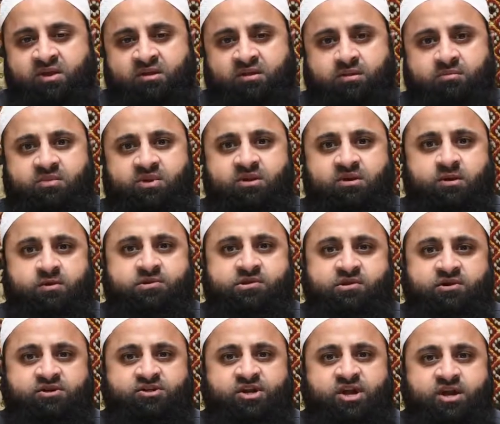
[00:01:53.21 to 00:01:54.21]
The mid
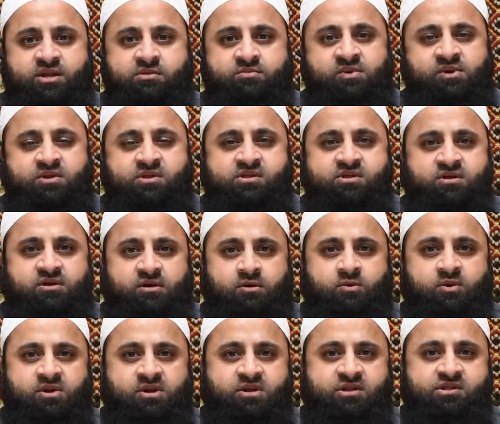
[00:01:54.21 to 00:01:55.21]
notes are jasmine,
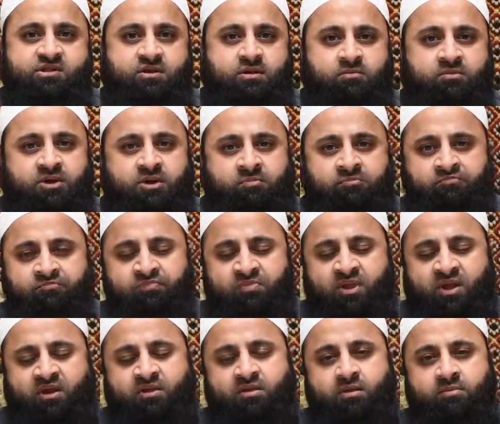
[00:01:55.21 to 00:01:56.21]
cedarwood, and cinnamon,
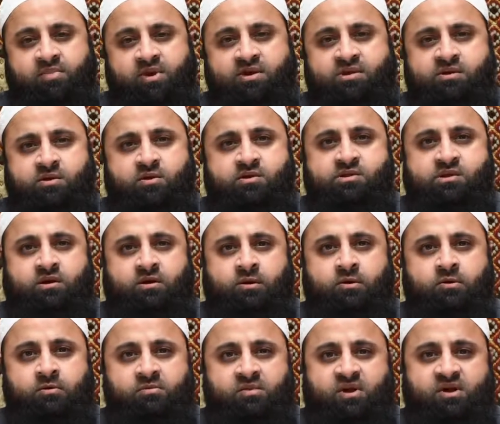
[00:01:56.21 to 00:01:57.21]
and the base notes are
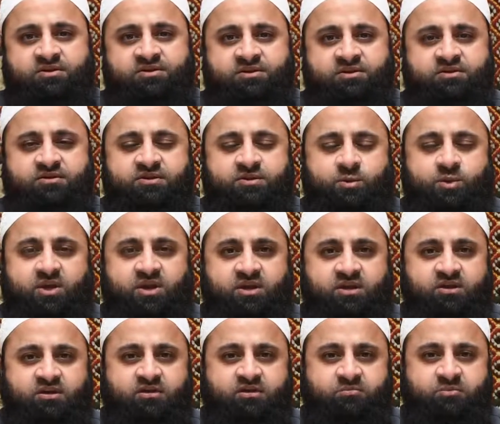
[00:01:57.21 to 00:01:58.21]
oak moss,
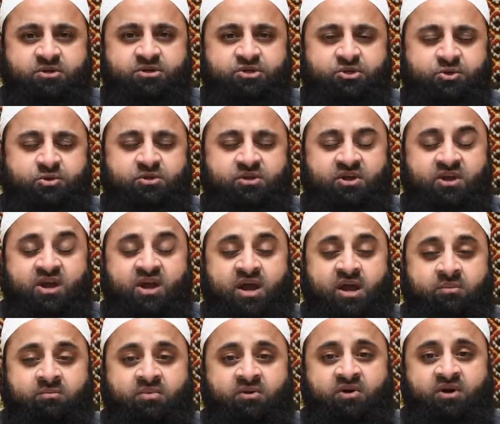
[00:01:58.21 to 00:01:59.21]
suede, patchouli,
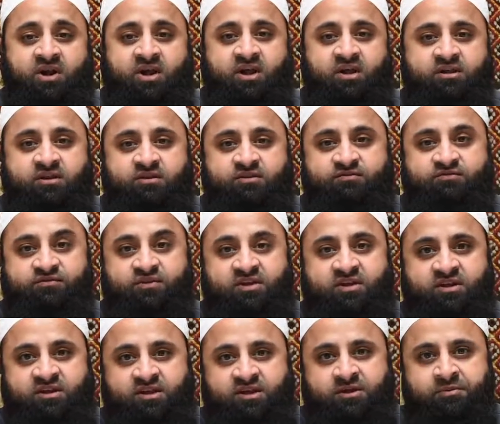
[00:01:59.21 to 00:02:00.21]
amber, and
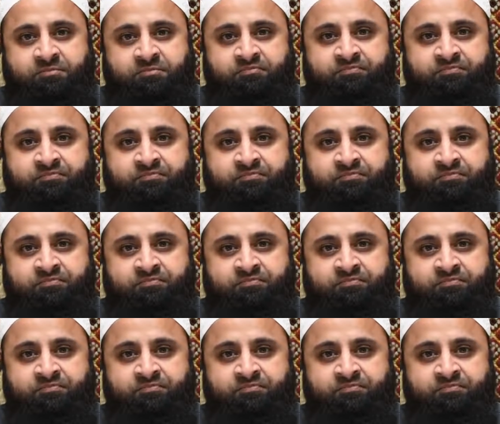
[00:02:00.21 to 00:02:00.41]
vanilla.